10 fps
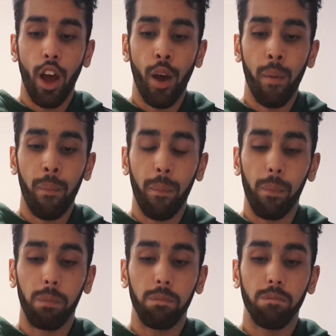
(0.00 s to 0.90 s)

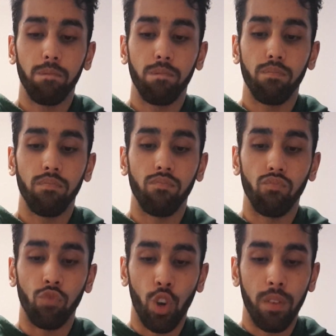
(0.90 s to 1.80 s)

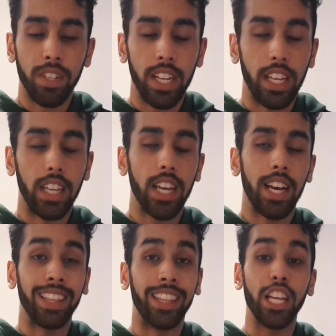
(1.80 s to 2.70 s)
So obviously
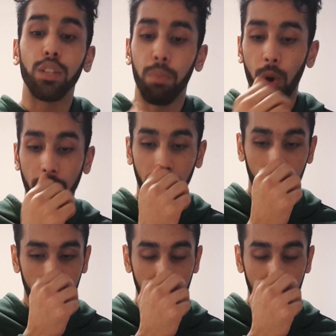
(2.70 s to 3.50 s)
at this point,